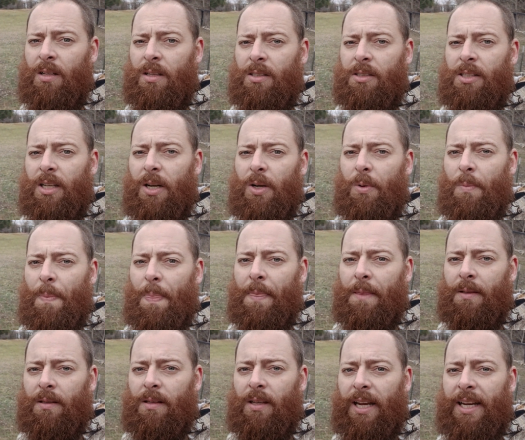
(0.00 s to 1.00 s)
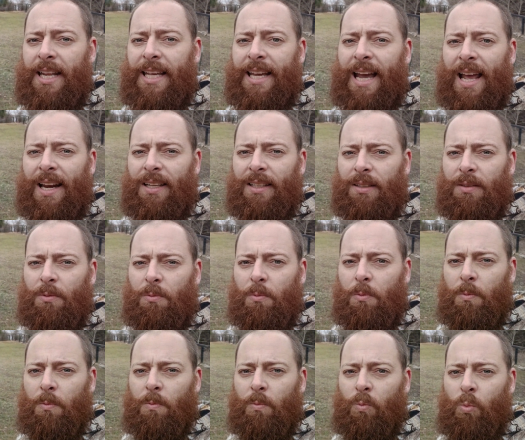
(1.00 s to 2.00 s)
So any kind of
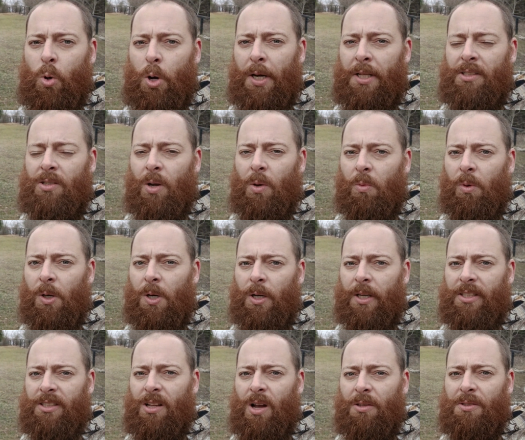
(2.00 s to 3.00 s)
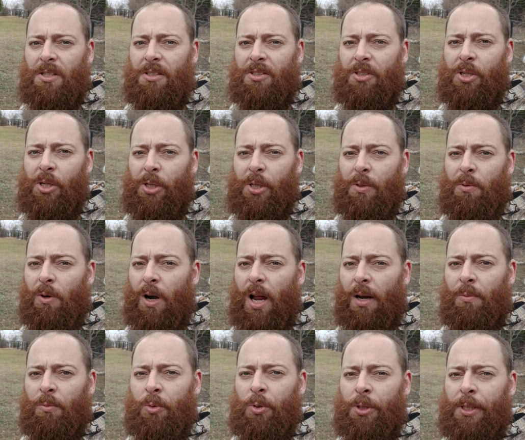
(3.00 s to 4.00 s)
wood is going to work as long as it's good,
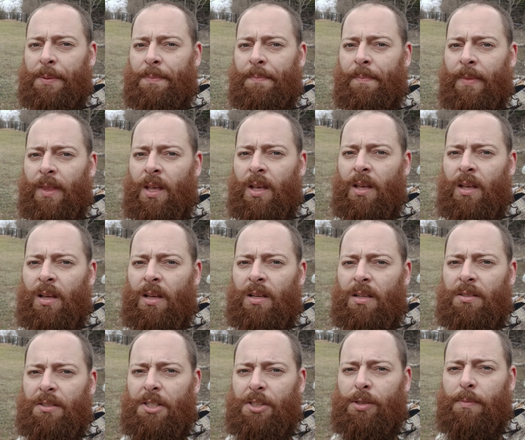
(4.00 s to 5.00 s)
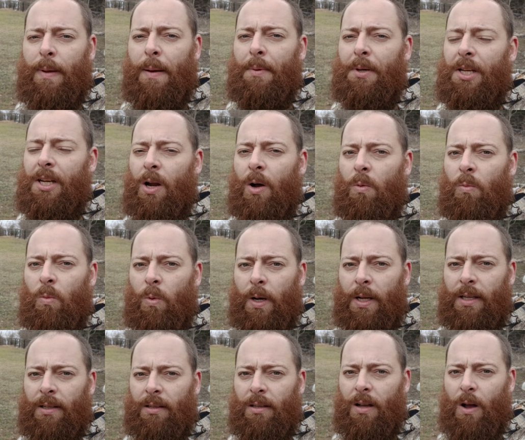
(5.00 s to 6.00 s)
rotten wood. Just remember, you don't
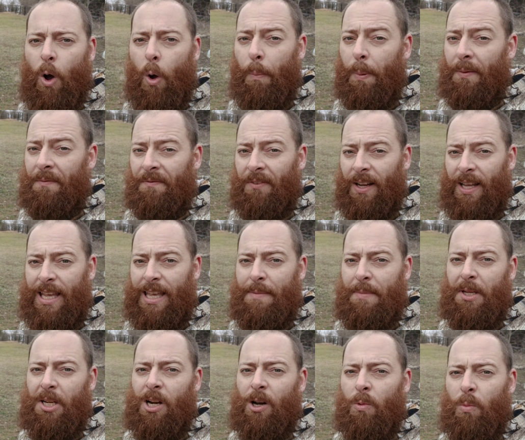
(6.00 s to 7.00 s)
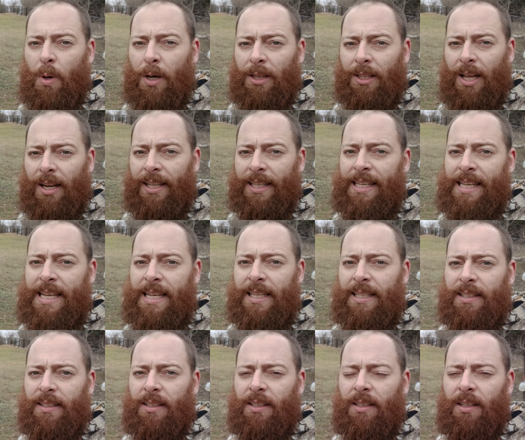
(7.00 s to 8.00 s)
want open flame and you don't want a lot of heat.
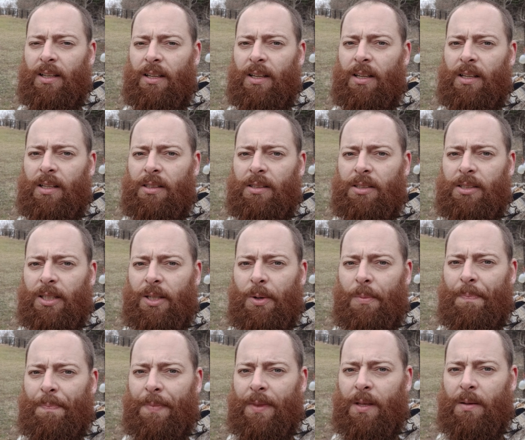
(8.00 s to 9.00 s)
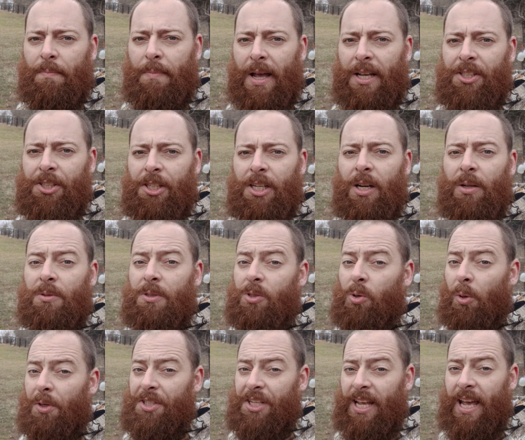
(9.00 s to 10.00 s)
So make sure you don't
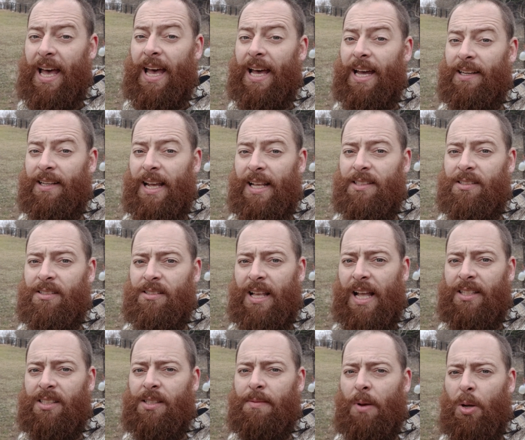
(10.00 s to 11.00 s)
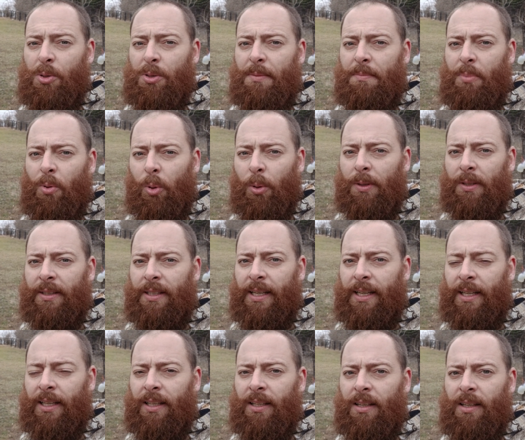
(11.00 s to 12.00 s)
scorch your hide. That's the most important thing.